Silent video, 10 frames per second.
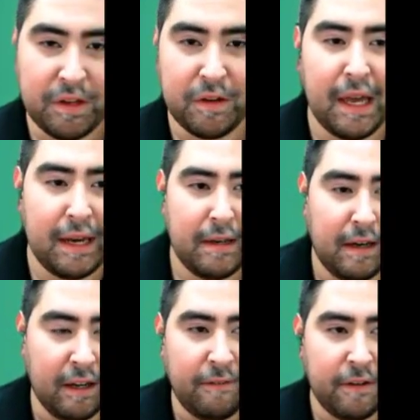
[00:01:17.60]
when you get
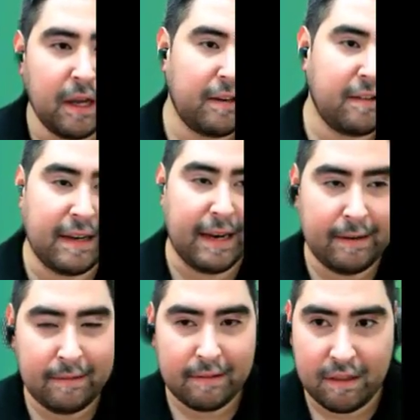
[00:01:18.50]
in, if you get in
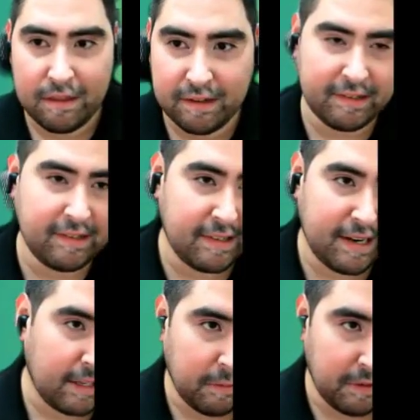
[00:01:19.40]
today, this is
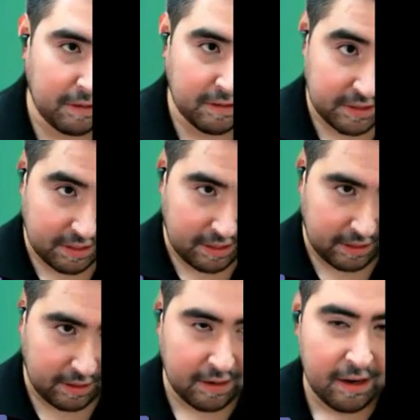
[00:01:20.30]
exactly what it looks
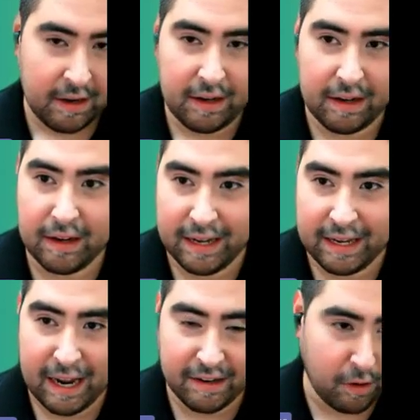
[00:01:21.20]
like.
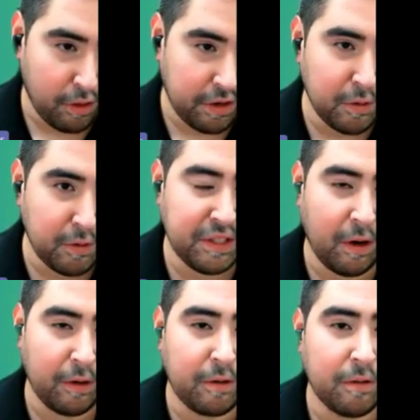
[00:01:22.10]
It has all the newest
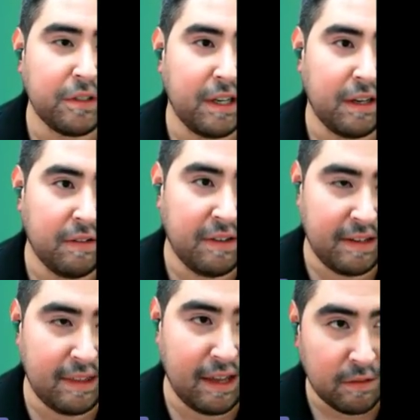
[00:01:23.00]
articles that you
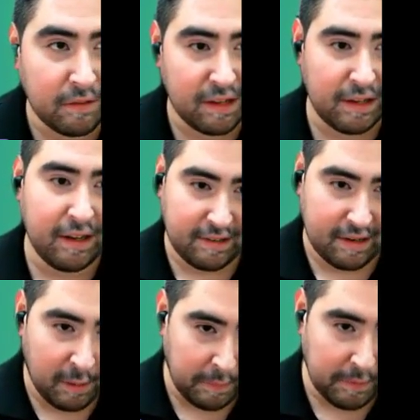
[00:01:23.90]
see that Newsela
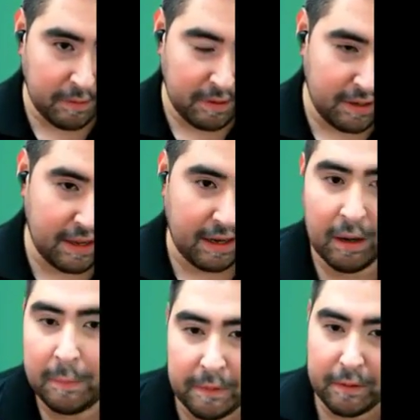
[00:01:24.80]
has uploaded. They
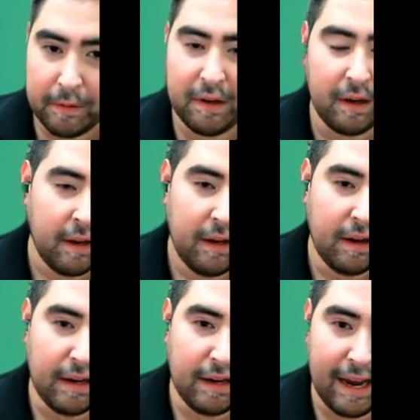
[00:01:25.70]
upload
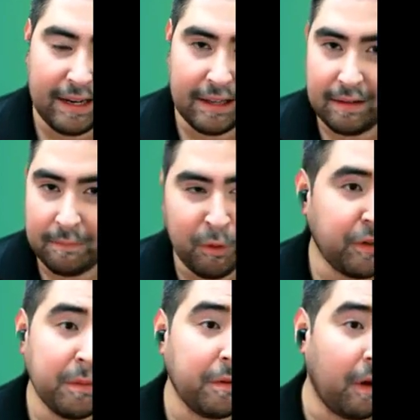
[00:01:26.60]
at
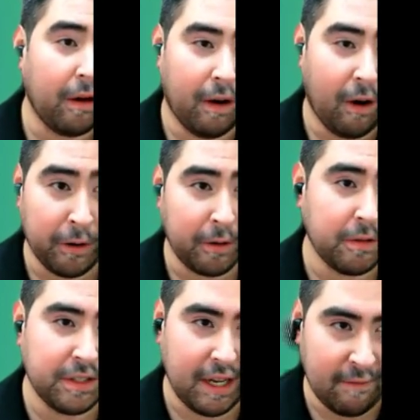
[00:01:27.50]
multiple
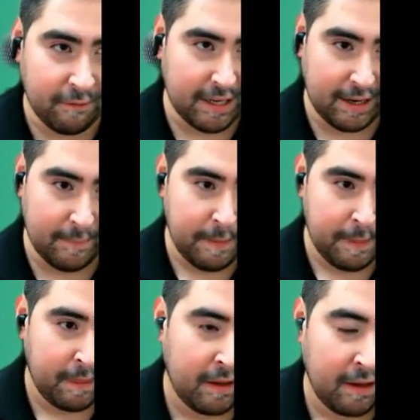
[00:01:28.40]
articles every day.
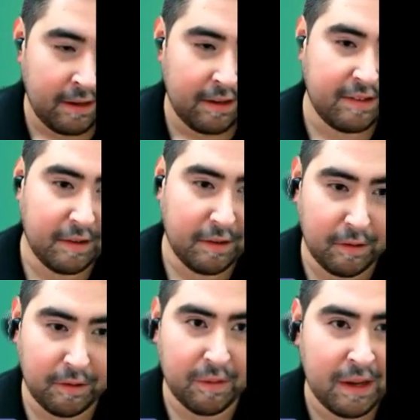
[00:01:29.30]

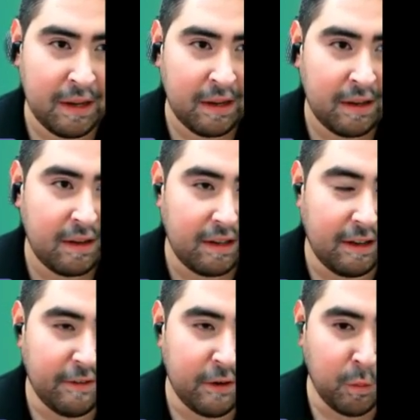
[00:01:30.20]
So
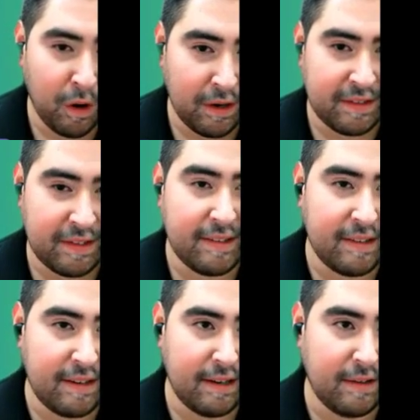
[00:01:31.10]
if you want to
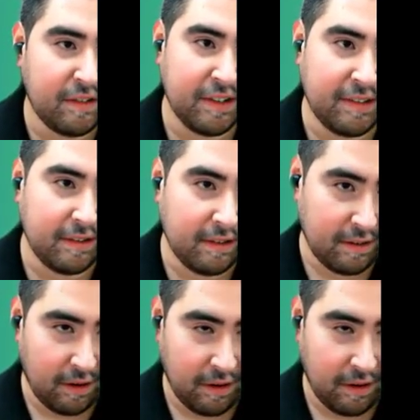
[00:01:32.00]
see just